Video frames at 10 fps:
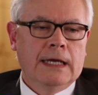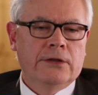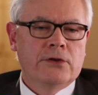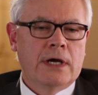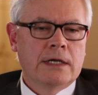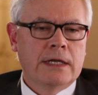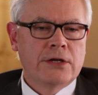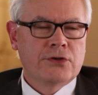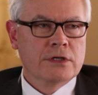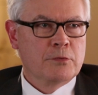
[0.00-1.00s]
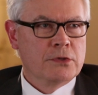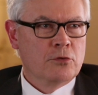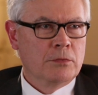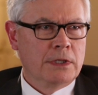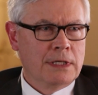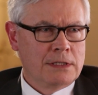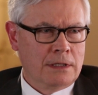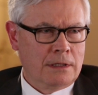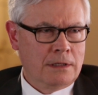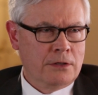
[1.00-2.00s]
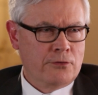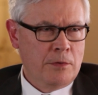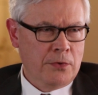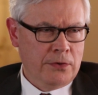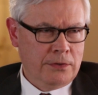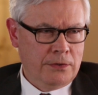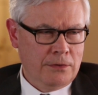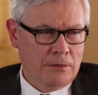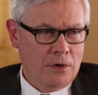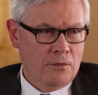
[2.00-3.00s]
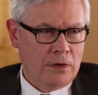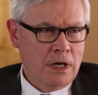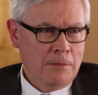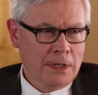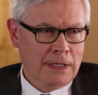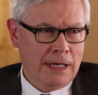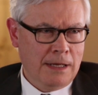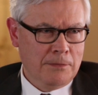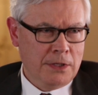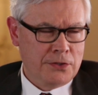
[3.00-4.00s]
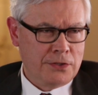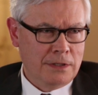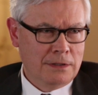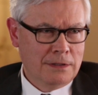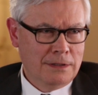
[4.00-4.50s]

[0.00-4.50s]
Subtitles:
And the United Nations presumably doesn't contribute to overcoming that amnesia.